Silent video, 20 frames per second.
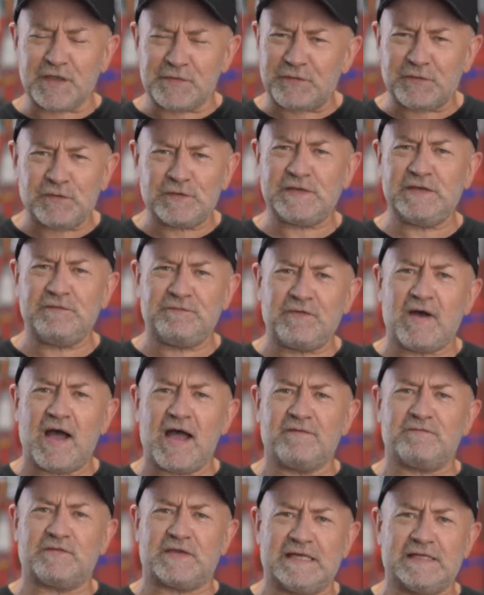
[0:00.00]

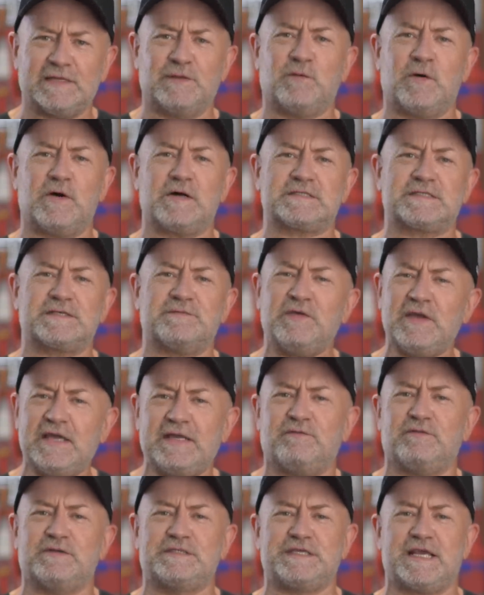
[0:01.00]
35 kilowatts of
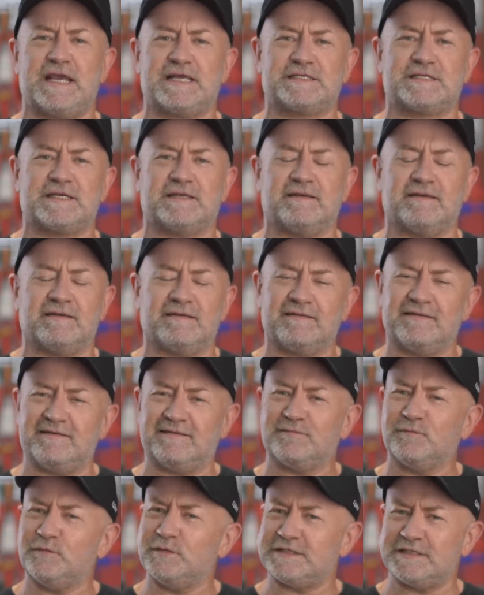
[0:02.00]
heat rejection,
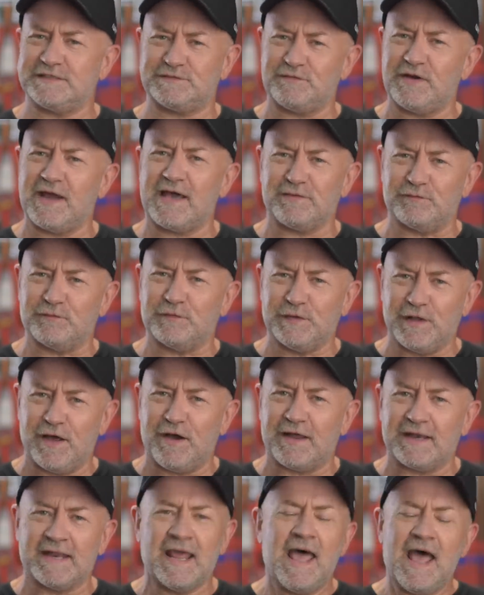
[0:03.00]
which is rather a
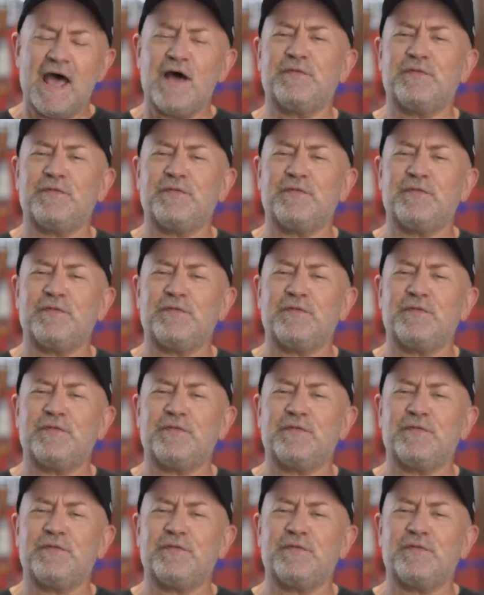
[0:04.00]
lot.